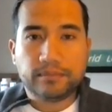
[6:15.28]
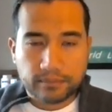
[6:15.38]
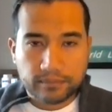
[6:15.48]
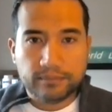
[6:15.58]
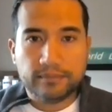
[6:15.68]

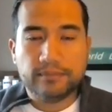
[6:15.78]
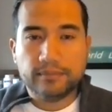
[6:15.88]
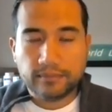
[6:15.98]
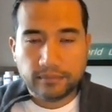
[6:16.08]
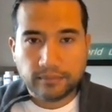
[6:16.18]

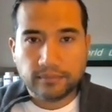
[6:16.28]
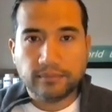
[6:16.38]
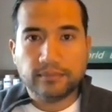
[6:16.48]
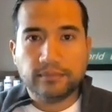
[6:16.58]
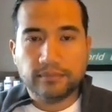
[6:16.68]

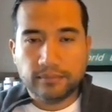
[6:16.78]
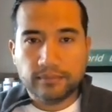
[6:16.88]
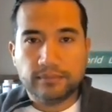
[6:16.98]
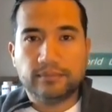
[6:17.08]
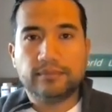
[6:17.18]

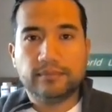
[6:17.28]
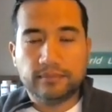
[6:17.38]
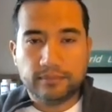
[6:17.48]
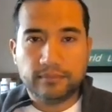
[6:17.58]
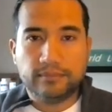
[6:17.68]

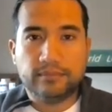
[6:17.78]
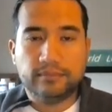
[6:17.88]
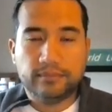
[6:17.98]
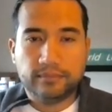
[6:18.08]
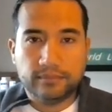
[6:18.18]

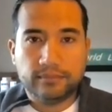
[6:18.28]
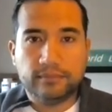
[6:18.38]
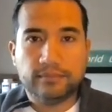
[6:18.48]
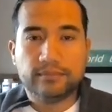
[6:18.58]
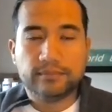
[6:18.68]

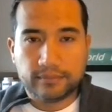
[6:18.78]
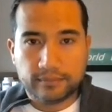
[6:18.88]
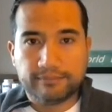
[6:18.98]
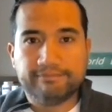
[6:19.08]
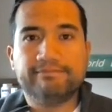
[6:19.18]

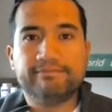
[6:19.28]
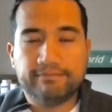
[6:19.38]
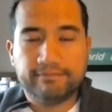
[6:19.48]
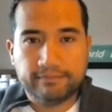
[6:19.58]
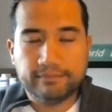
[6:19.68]
[no speech]